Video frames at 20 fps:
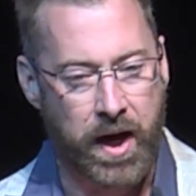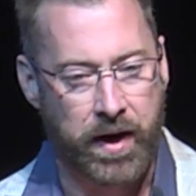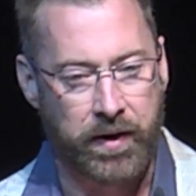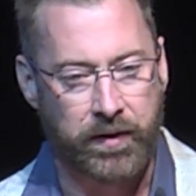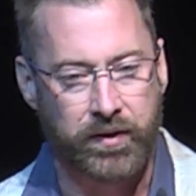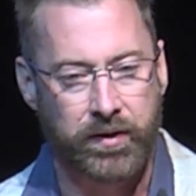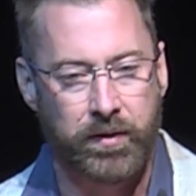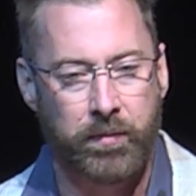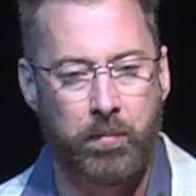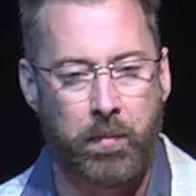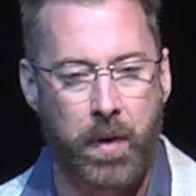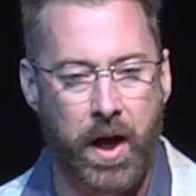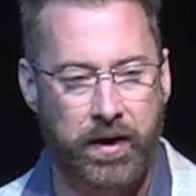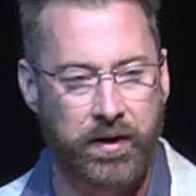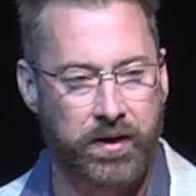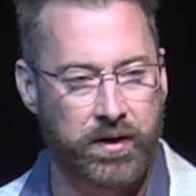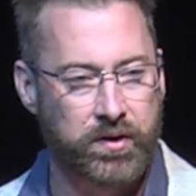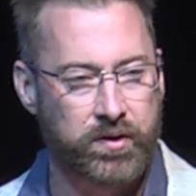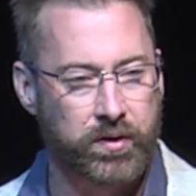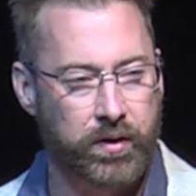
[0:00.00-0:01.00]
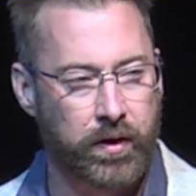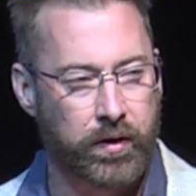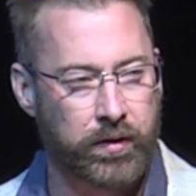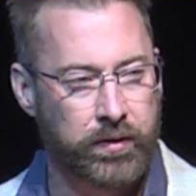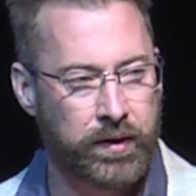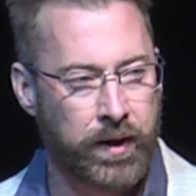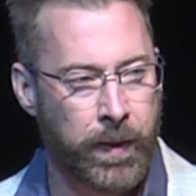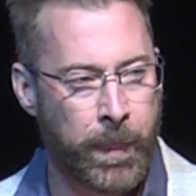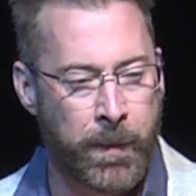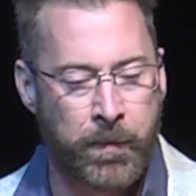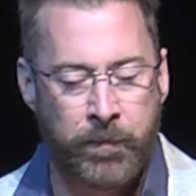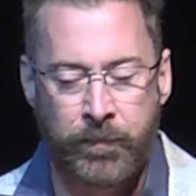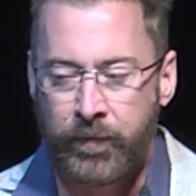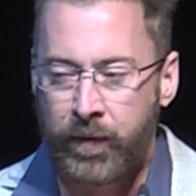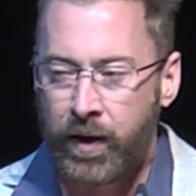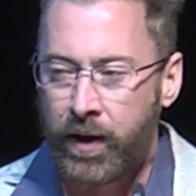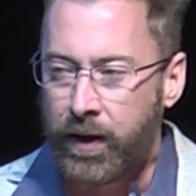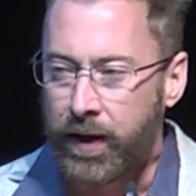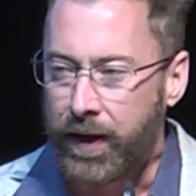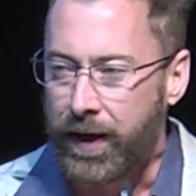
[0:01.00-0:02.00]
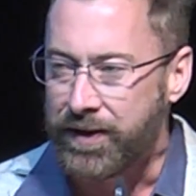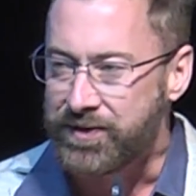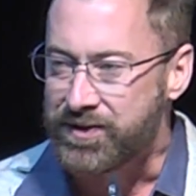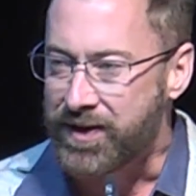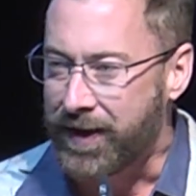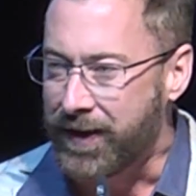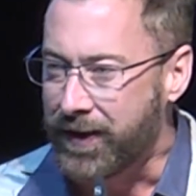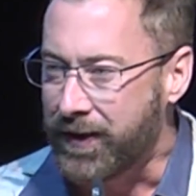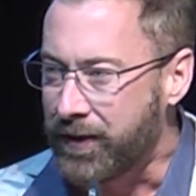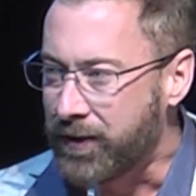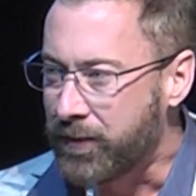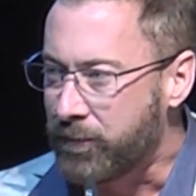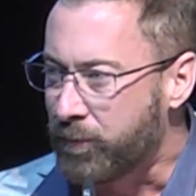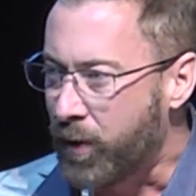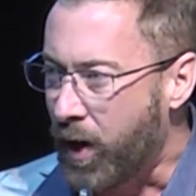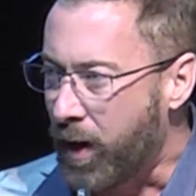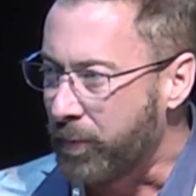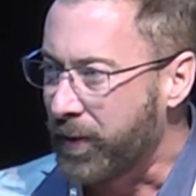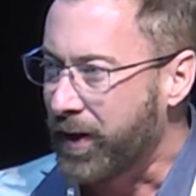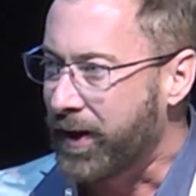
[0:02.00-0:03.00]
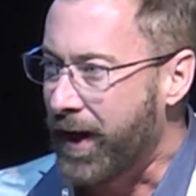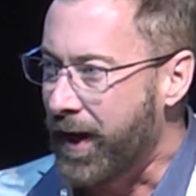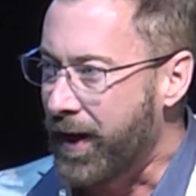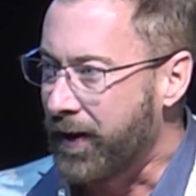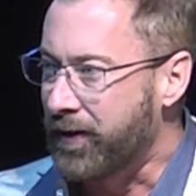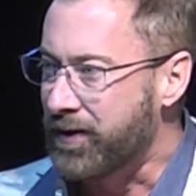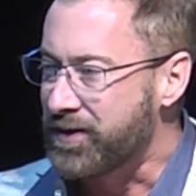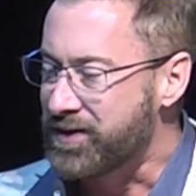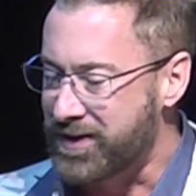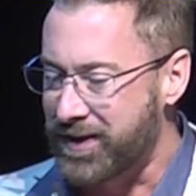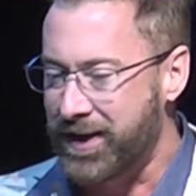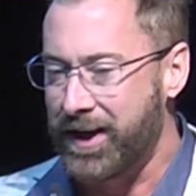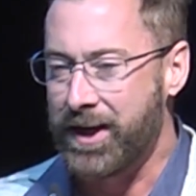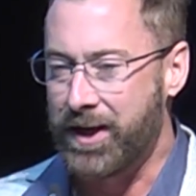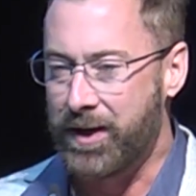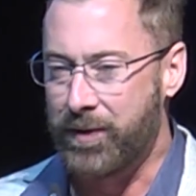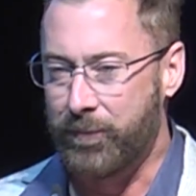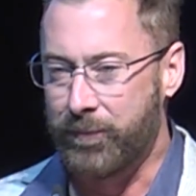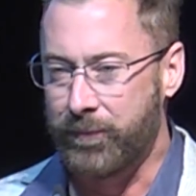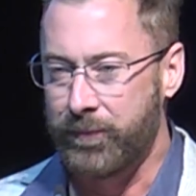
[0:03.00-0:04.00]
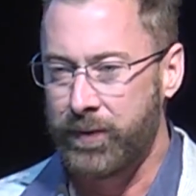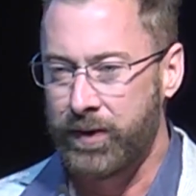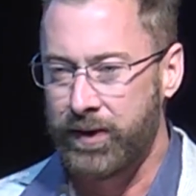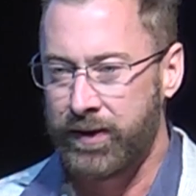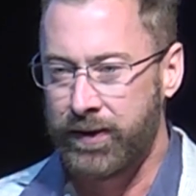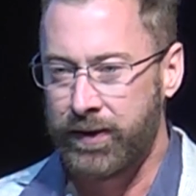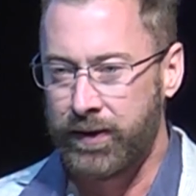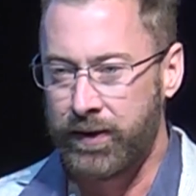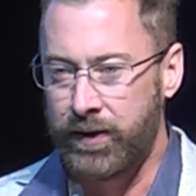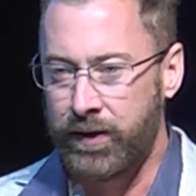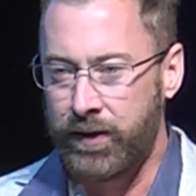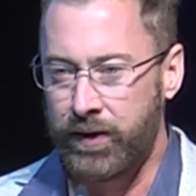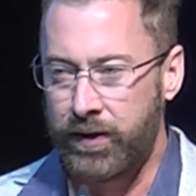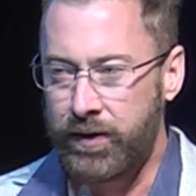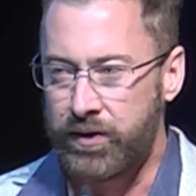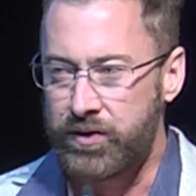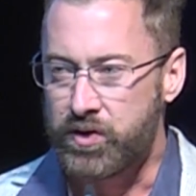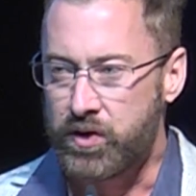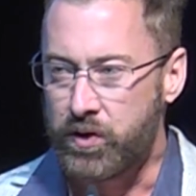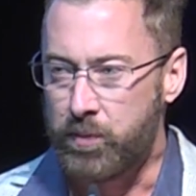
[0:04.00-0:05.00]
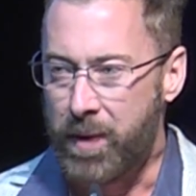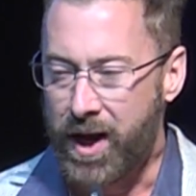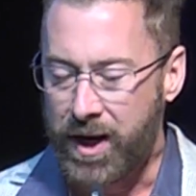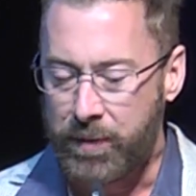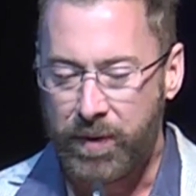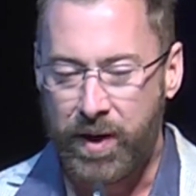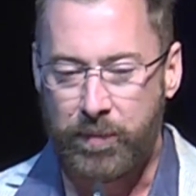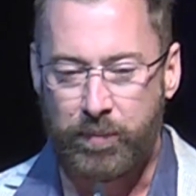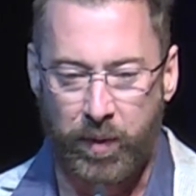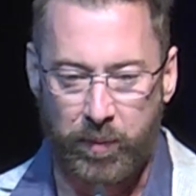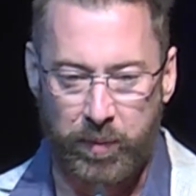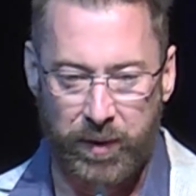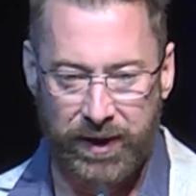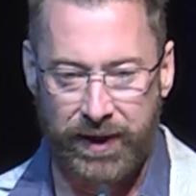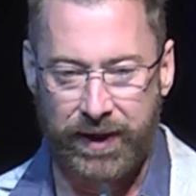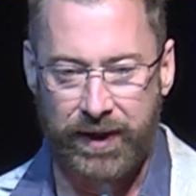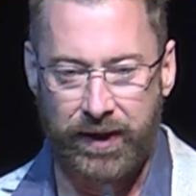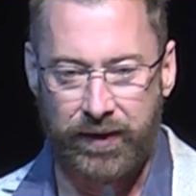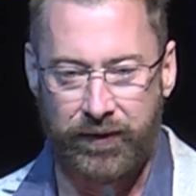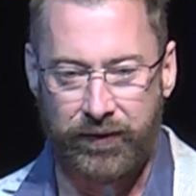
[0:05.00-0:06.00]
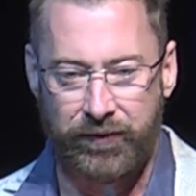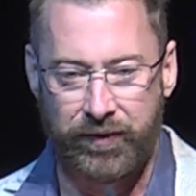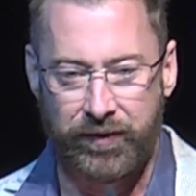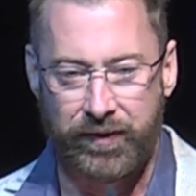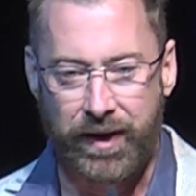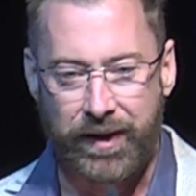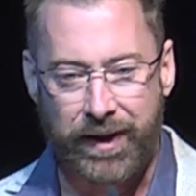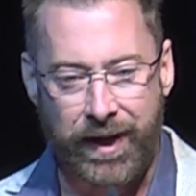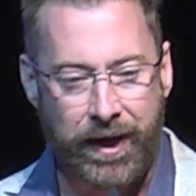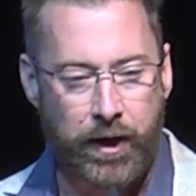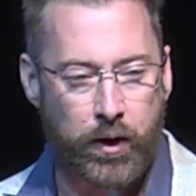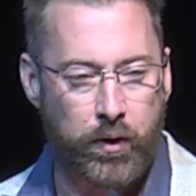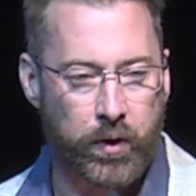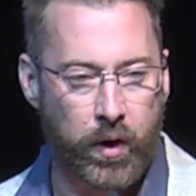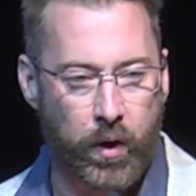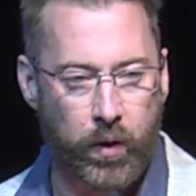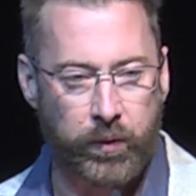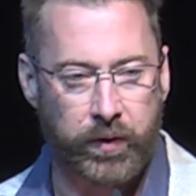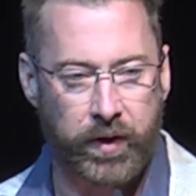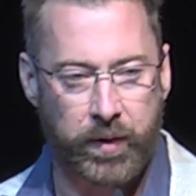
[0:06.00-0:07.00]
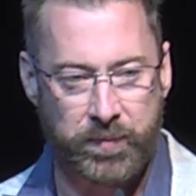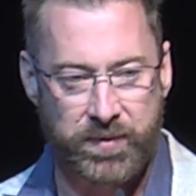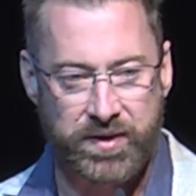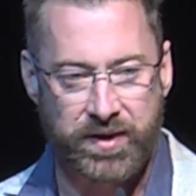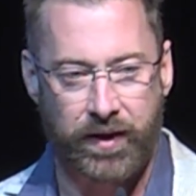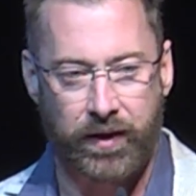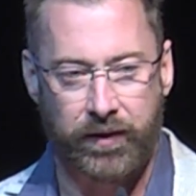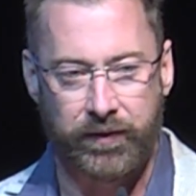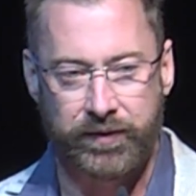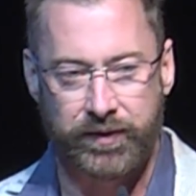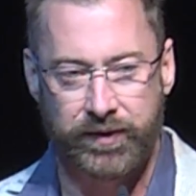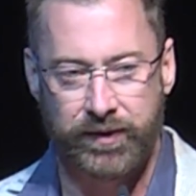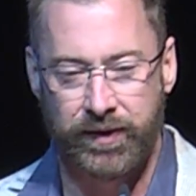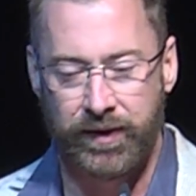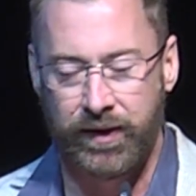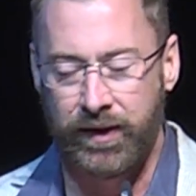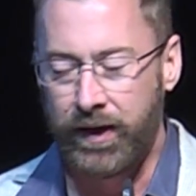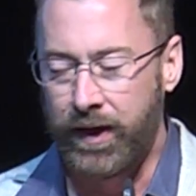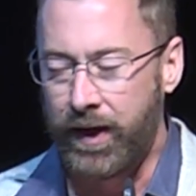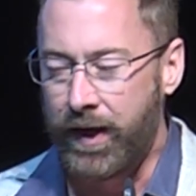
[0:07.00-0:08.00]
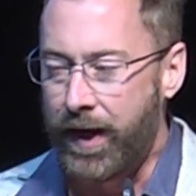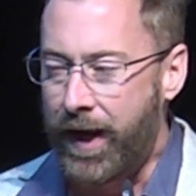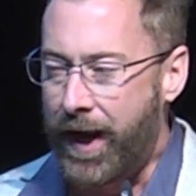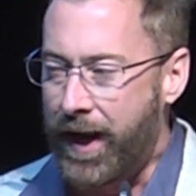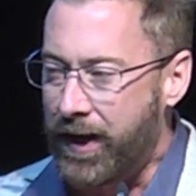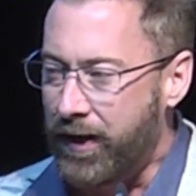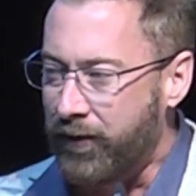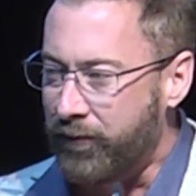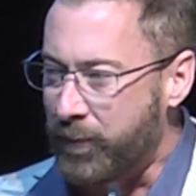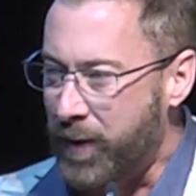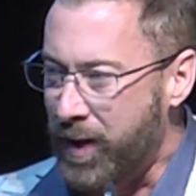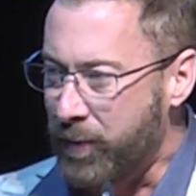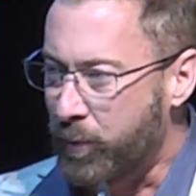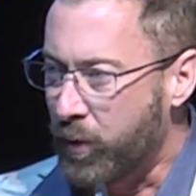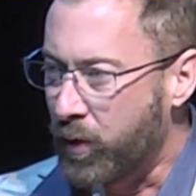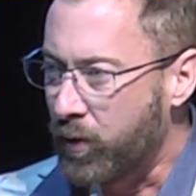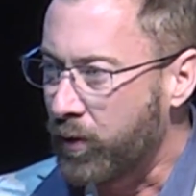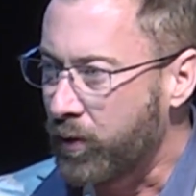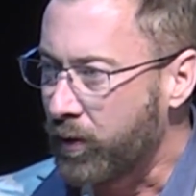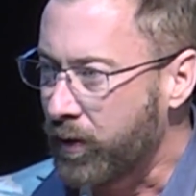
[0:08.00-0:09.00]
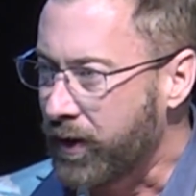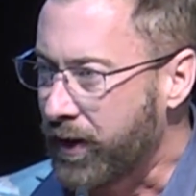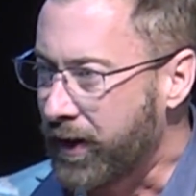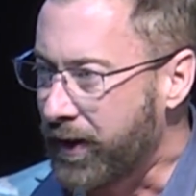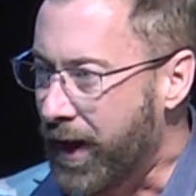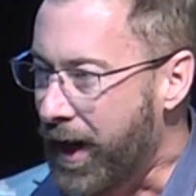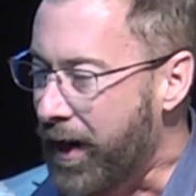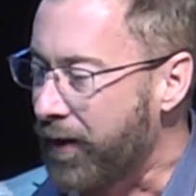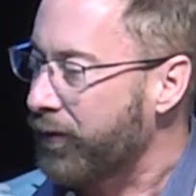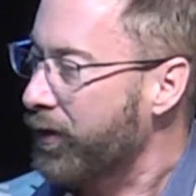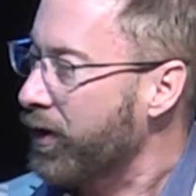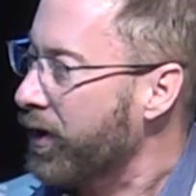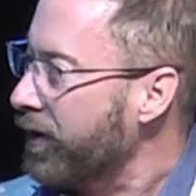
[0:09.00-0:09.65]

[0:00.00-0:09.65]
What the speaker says: mind control. It's a propaganda scheme to make people believe that they don't own themselves. And if people can